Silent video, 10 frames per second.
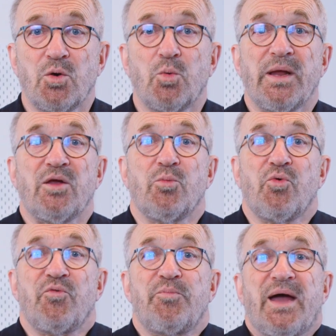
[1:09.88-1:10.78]
When you
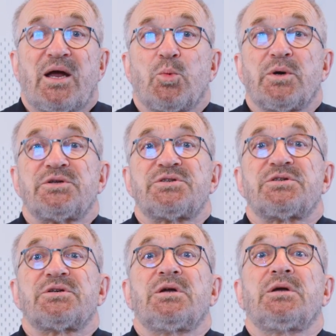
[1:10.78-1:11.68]
move
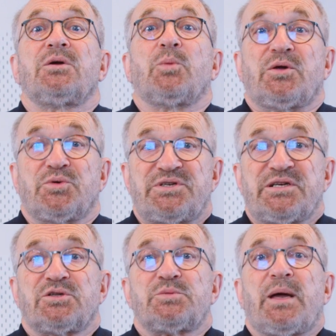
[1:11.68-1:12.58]
backwards, when you
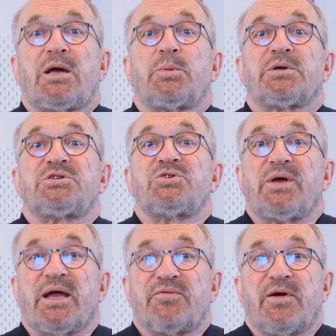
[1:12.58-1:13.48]
tilt backwards, you
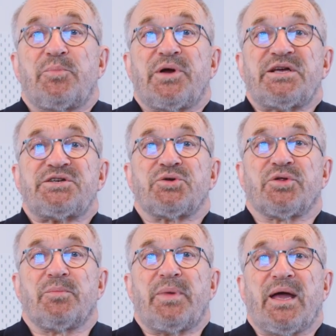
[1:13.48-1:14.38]
get vibration
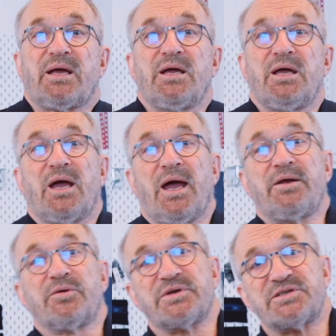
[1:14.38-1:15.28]
on the back
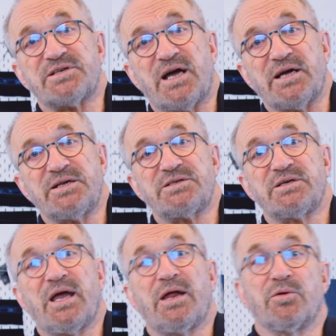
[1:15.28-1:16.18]
and on the side
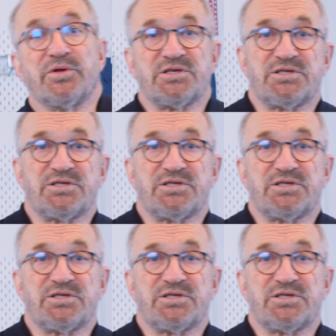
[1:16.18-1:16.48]
and on the